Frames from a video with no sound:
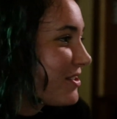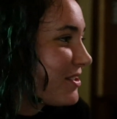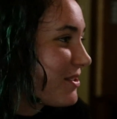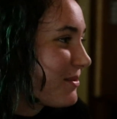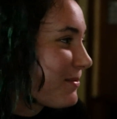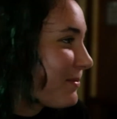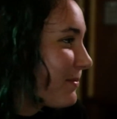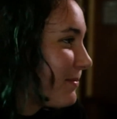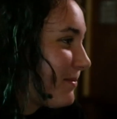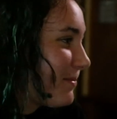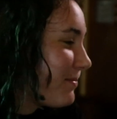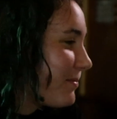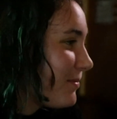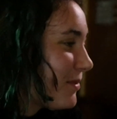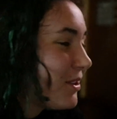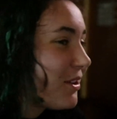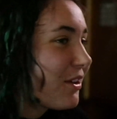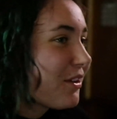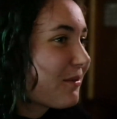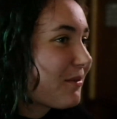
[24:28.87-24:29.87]
to
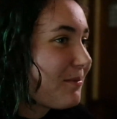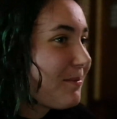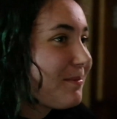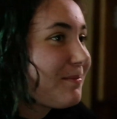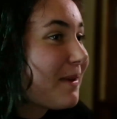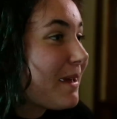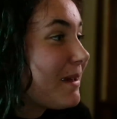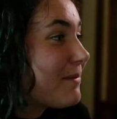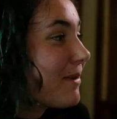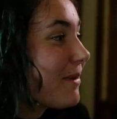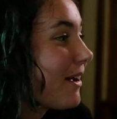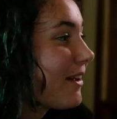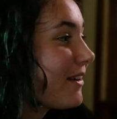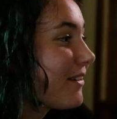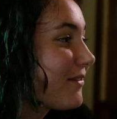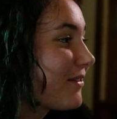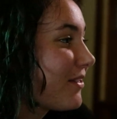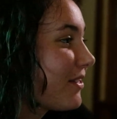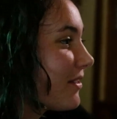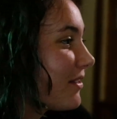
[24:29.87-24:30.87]
be part
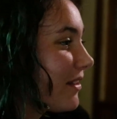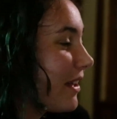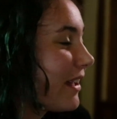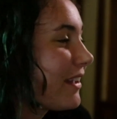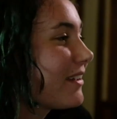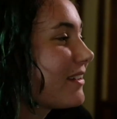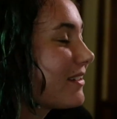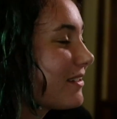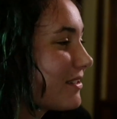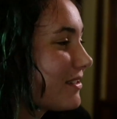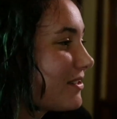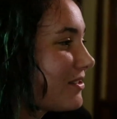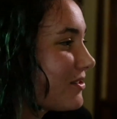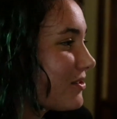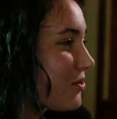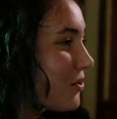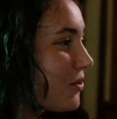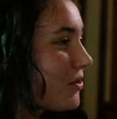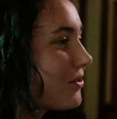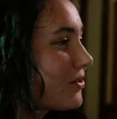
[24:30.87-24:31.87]
of
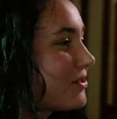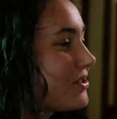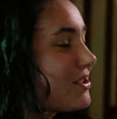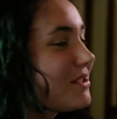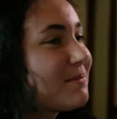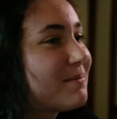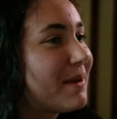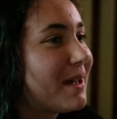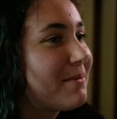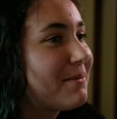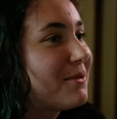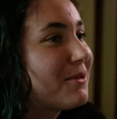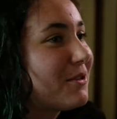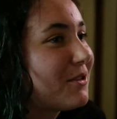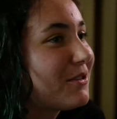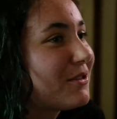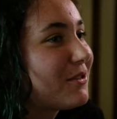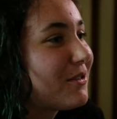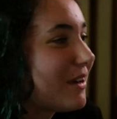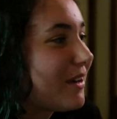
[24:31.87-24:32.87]
talk to people
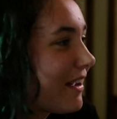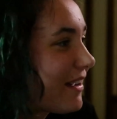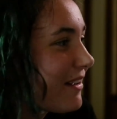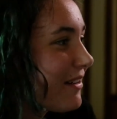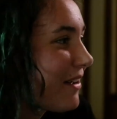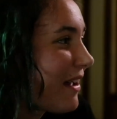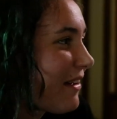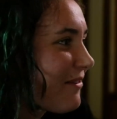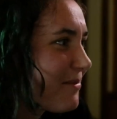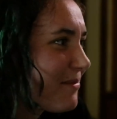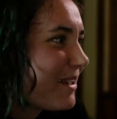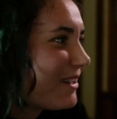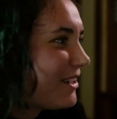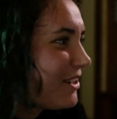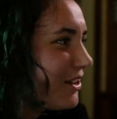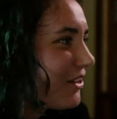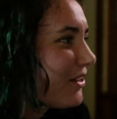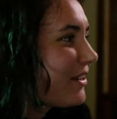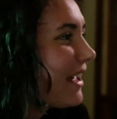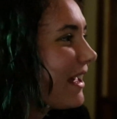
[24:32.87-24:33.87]
who have
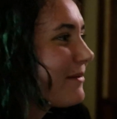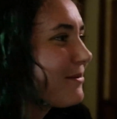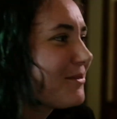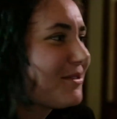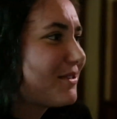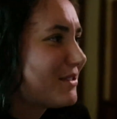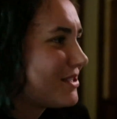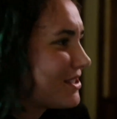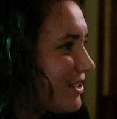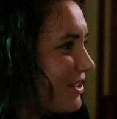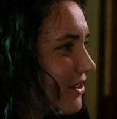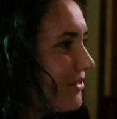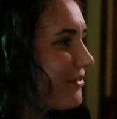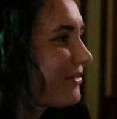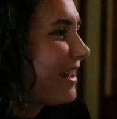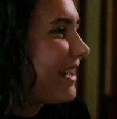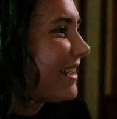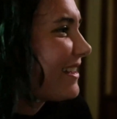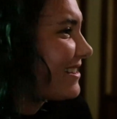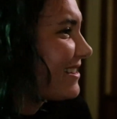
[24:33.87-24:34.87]
been labelled
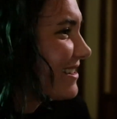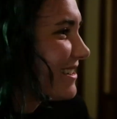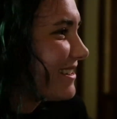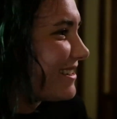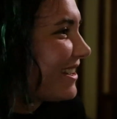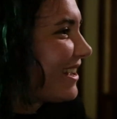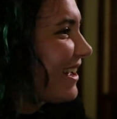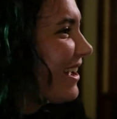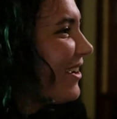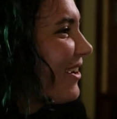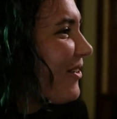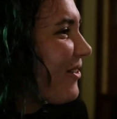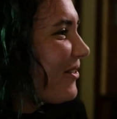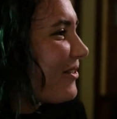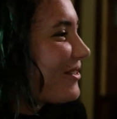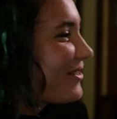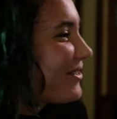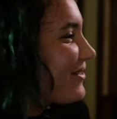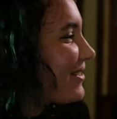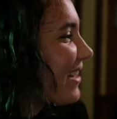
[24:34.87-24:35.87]
snowflakes and
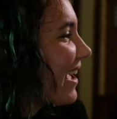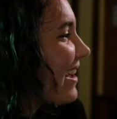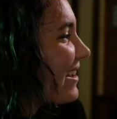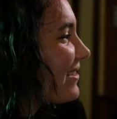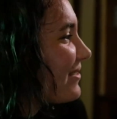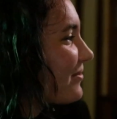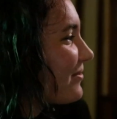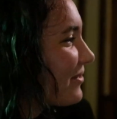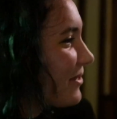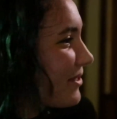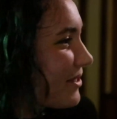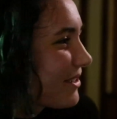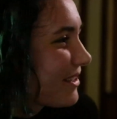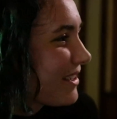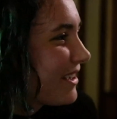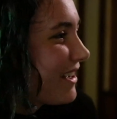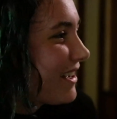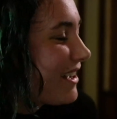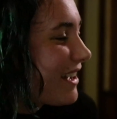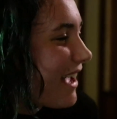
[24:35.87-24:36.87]
all of that for
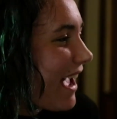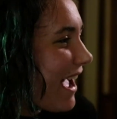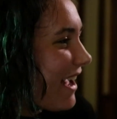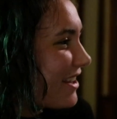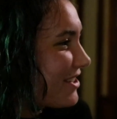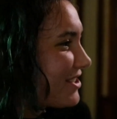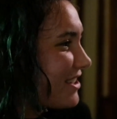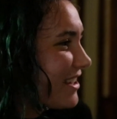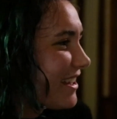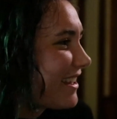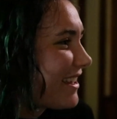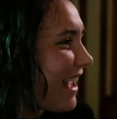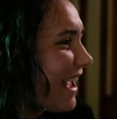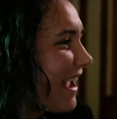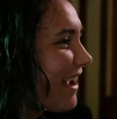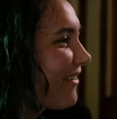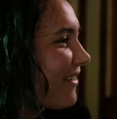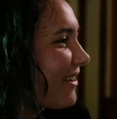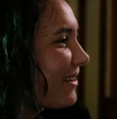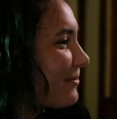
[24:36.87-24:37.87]
actually
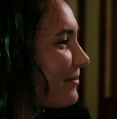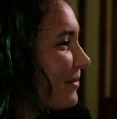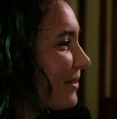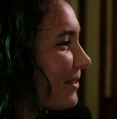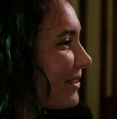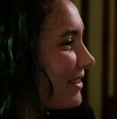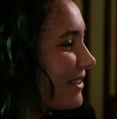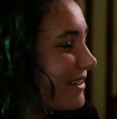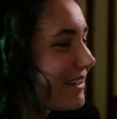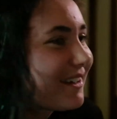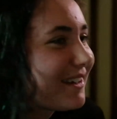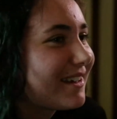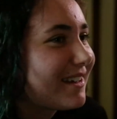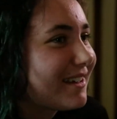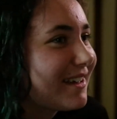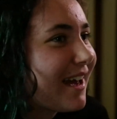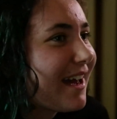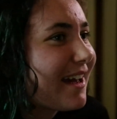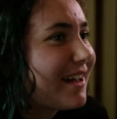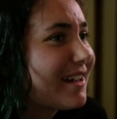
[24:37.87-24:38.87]
caring. But
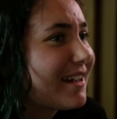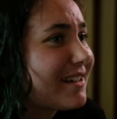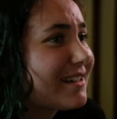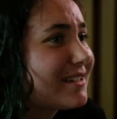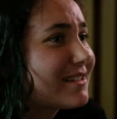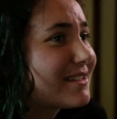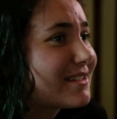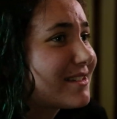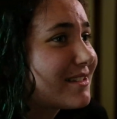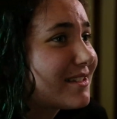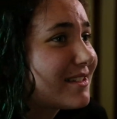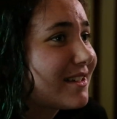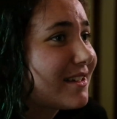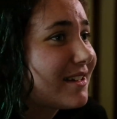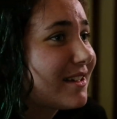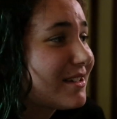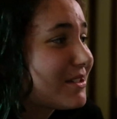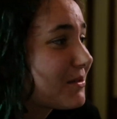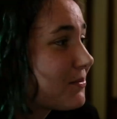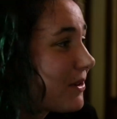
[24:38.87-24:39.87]
yeah,
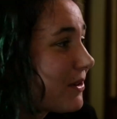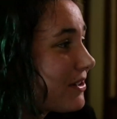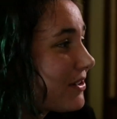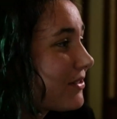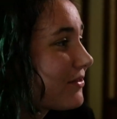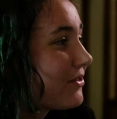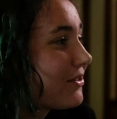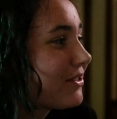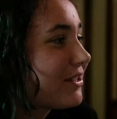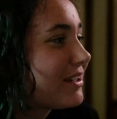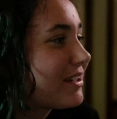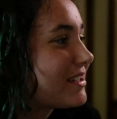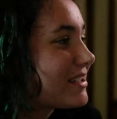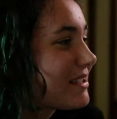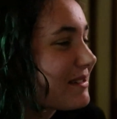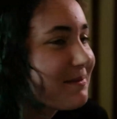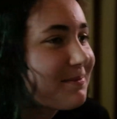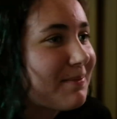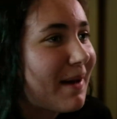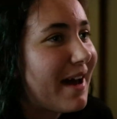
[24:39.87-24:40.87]
it's wonderful, and
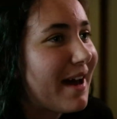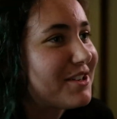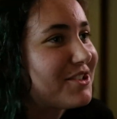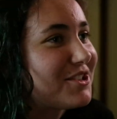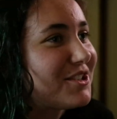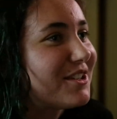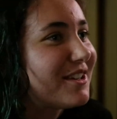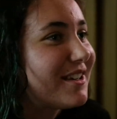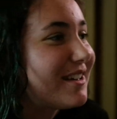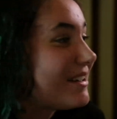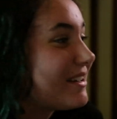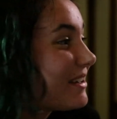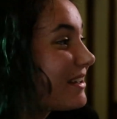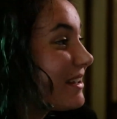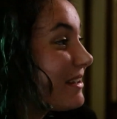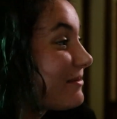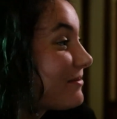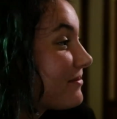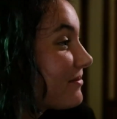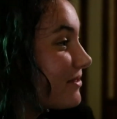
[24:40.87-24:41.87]
it's a passion, and
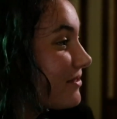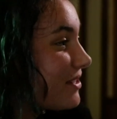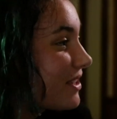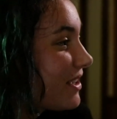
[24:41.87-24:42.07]
it